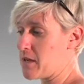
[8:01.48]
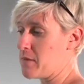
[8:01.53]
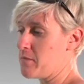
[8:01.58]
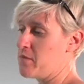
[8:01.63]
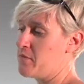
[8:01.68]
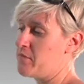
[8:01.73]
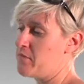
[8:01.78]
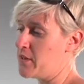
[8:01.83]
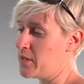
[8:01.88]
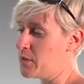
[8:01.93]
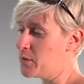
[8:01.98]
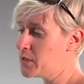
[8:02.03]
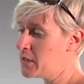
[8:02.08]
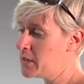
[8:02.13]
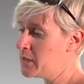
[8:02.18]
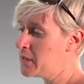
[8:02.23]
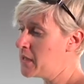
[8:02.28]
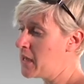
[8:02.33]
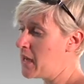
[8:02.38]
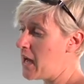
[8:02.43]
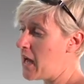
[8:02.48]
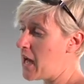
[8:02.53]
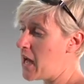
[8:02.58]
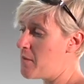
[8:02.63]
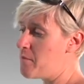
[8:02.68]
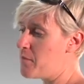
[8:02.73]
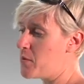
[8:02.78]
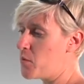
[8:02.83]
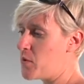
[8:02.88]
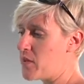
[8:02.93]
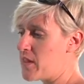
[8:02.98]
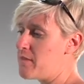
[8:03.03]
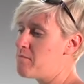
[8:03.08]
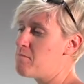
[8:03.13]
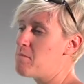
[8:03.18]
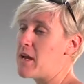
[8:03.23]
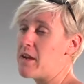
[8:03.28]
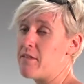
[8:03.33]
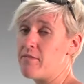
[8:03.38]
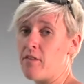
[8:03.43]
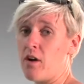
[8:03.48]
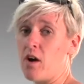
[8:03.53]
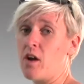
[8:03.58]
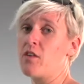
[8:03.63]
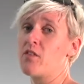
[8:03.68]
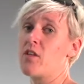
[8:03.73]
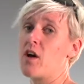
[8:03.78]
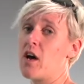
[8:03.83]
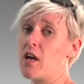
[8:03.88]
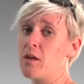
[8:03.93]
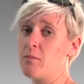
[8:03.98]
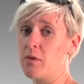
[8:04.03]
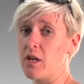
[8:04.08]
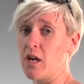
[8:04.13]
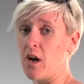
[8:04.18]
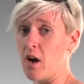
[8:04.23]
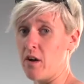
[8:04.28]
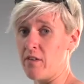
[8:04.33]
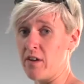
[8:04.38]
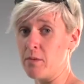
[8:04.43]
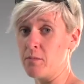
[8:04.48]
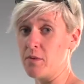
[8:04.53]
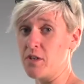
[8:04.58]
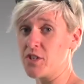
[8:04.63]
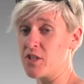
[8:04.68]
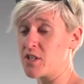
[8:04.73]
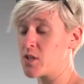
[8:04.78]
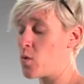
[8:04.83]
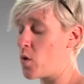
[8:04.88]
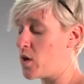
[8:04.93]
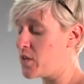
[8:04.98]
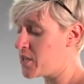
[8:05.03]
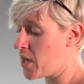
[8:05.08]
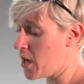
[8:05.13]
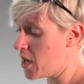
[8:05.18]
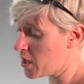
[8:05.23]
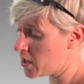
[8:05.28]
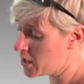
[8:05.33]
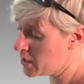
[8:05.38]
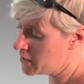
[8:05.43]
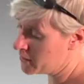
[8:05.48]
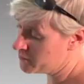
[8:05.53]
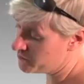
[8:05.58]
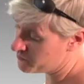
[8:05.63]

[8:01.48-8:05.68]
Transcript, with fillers: depth of field. Um, but we then may find that our image is quite dark.